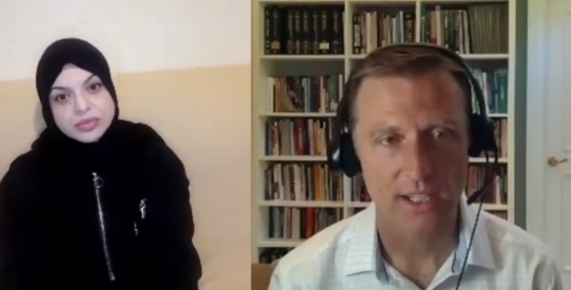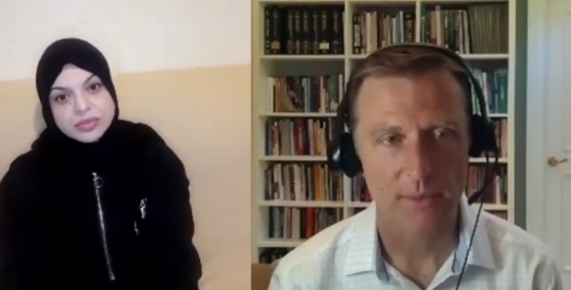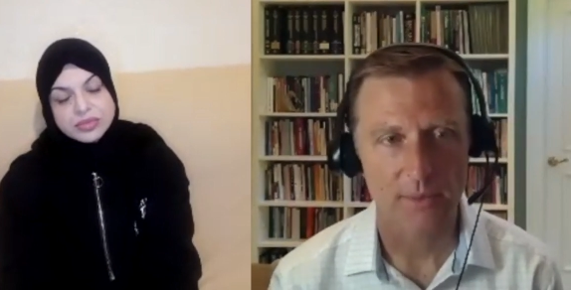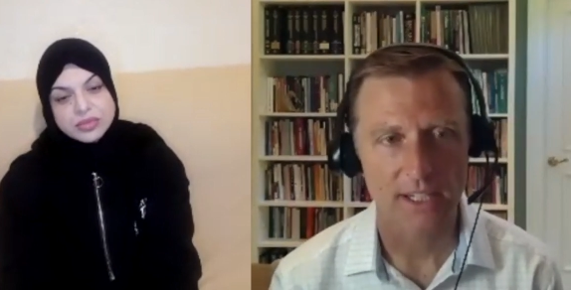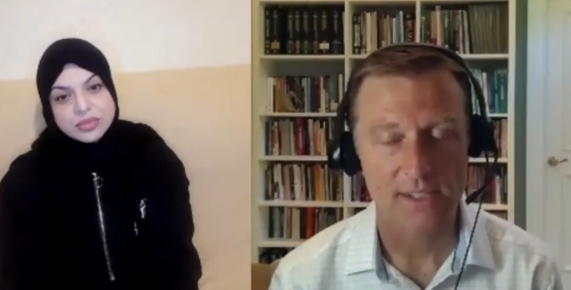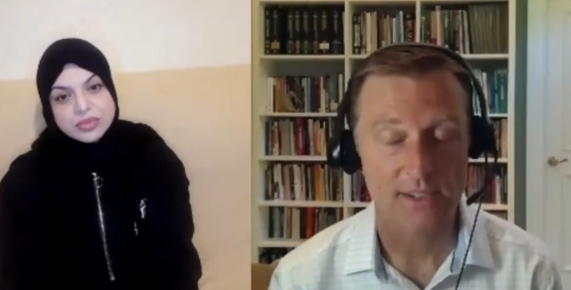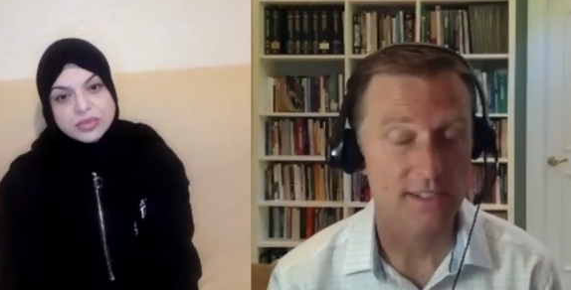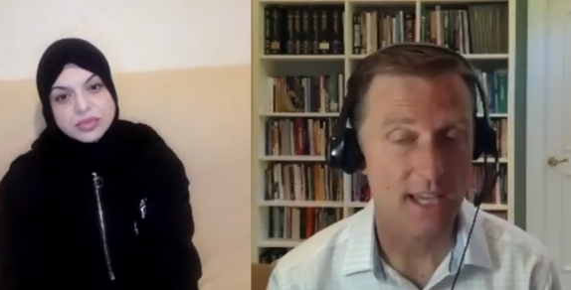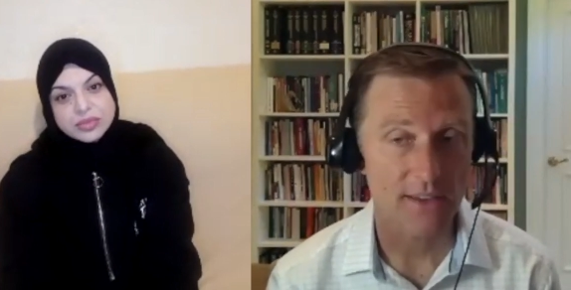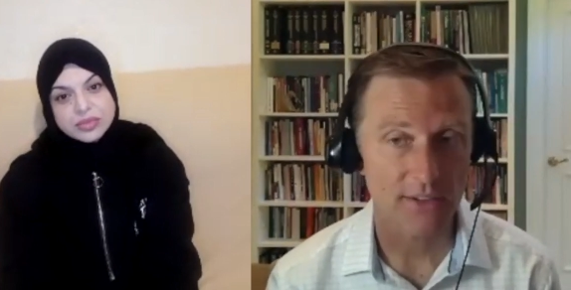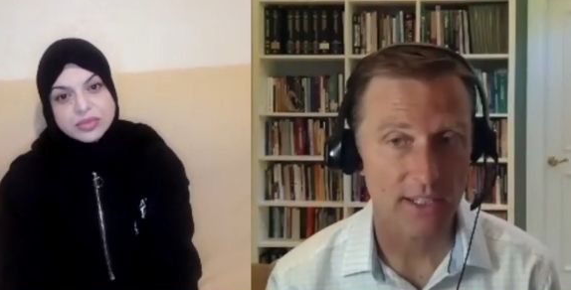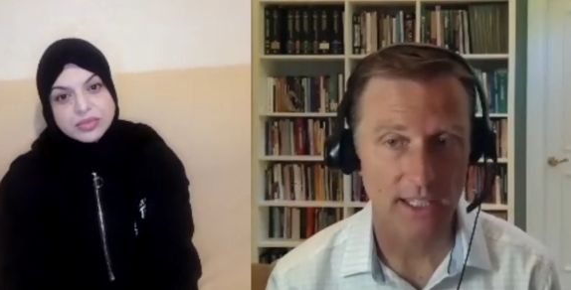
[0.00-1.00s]
Speaker 1: I mean, it's
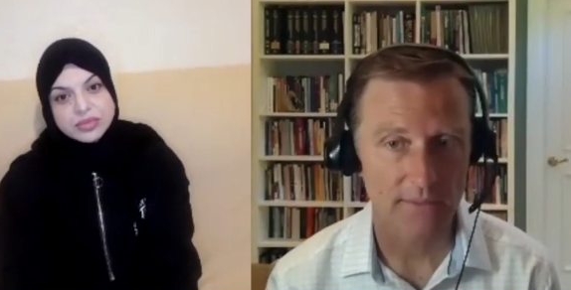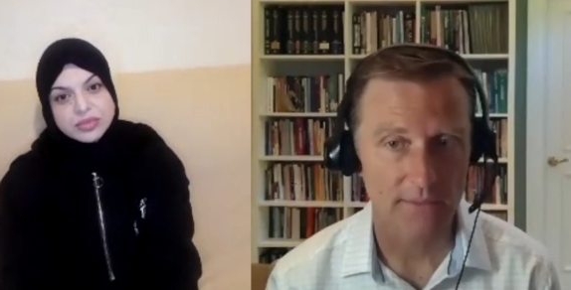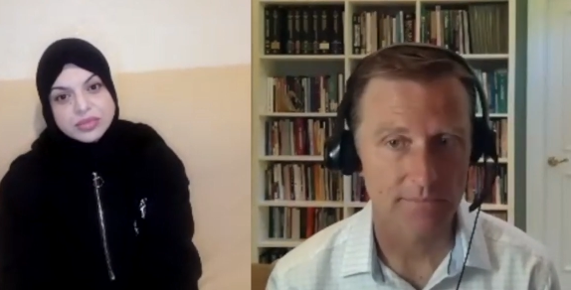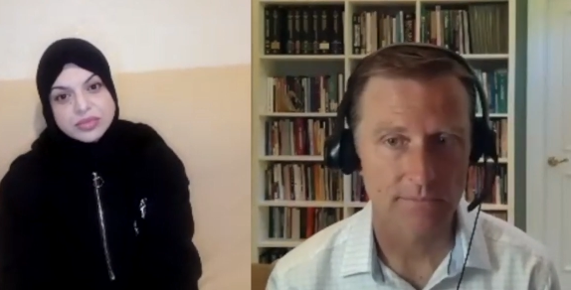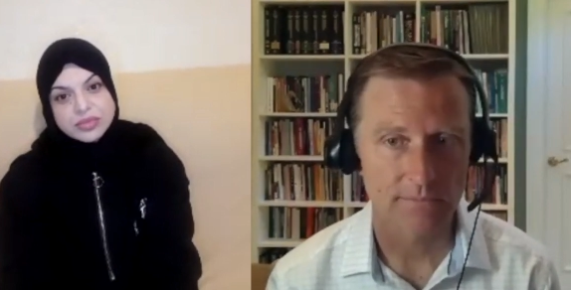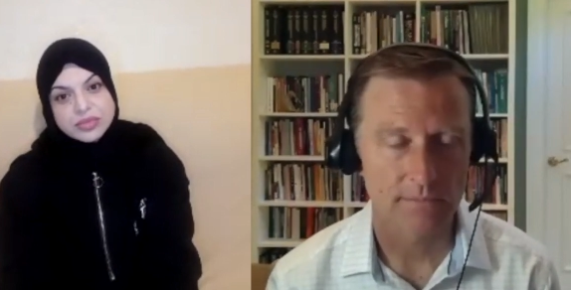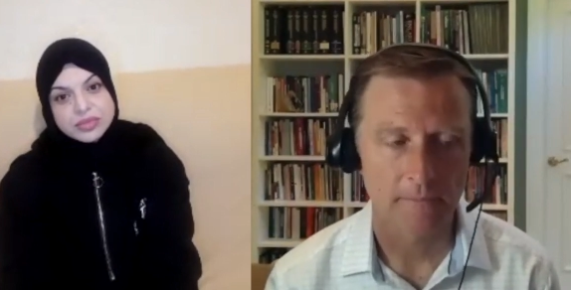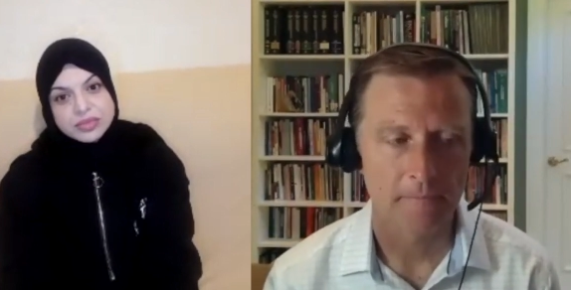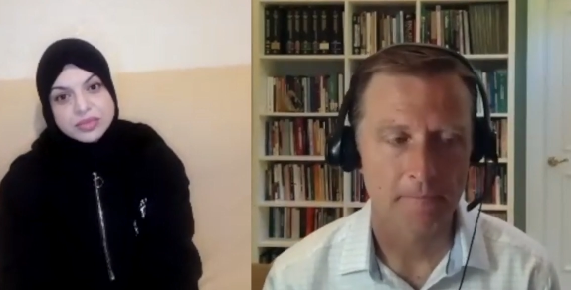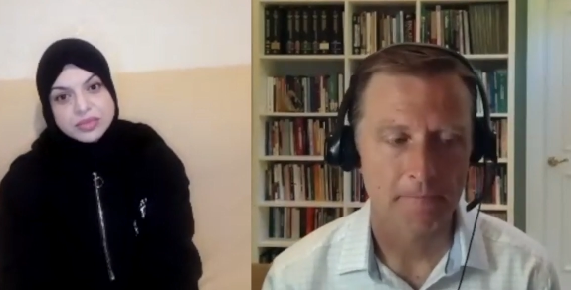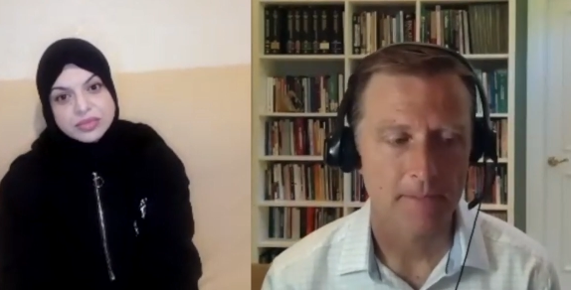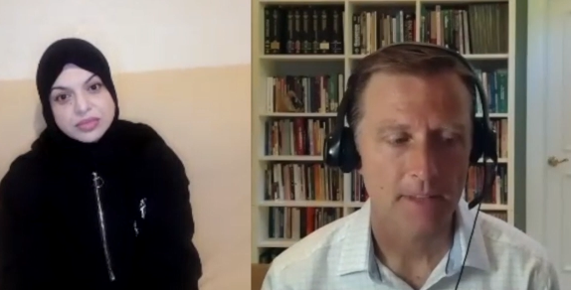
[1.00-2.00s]
definitely a
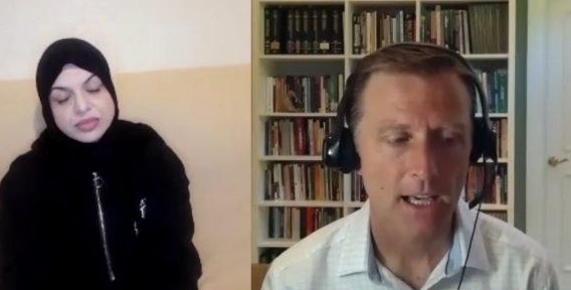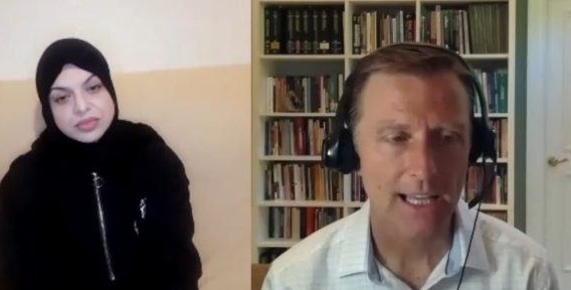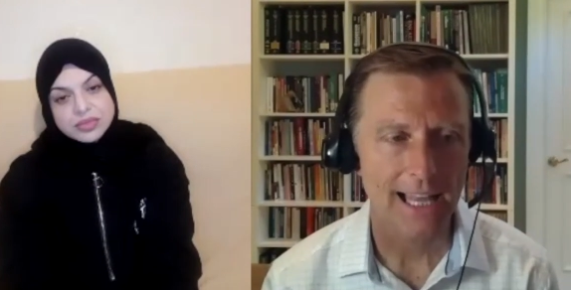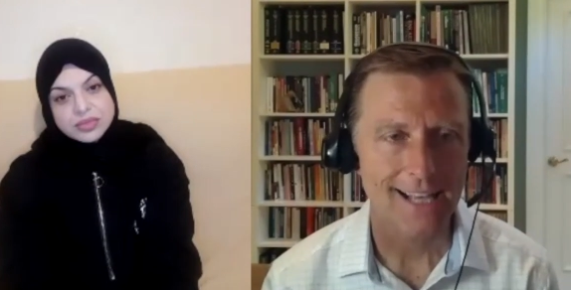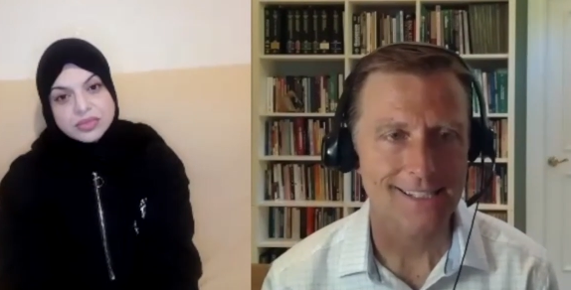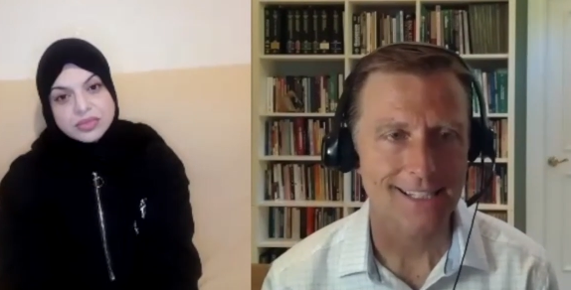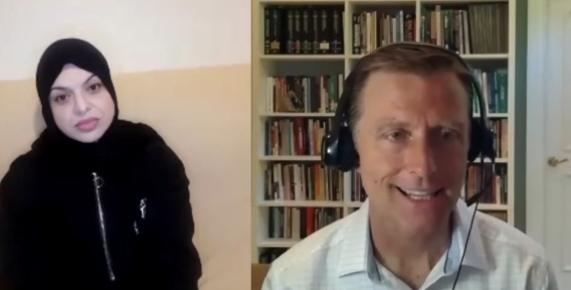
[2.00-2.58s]
classic.